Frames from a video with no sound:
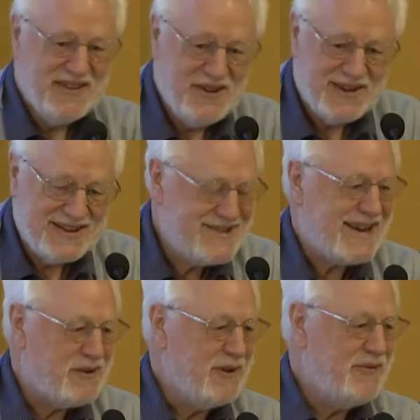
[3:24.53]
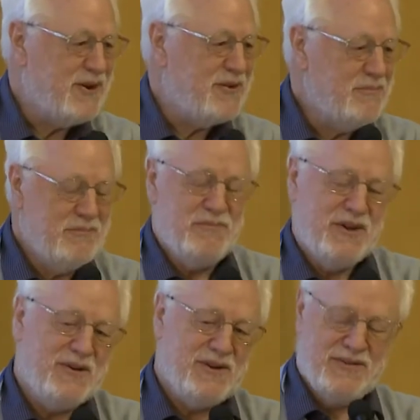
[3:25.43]
You can check if
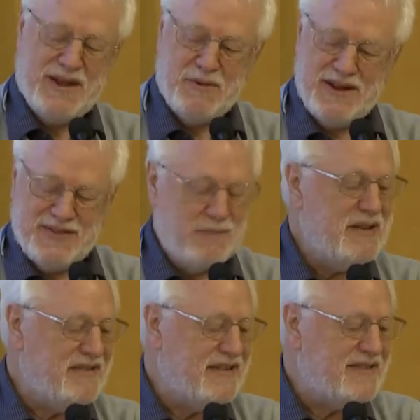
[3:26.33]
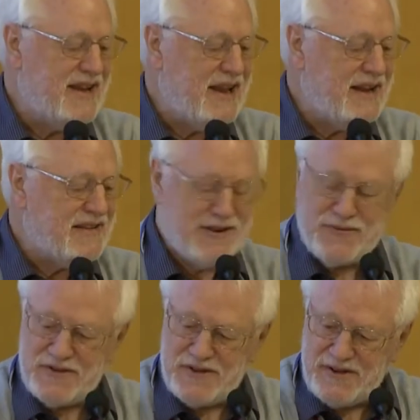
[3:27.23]
they were in the business and getting a
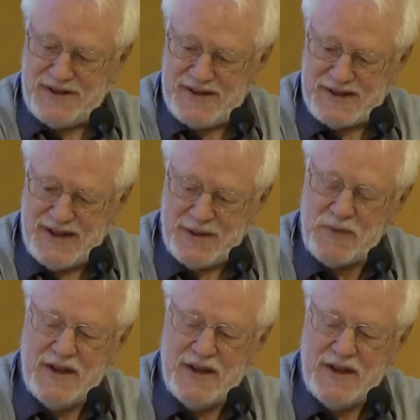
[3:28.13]
software engineering technique.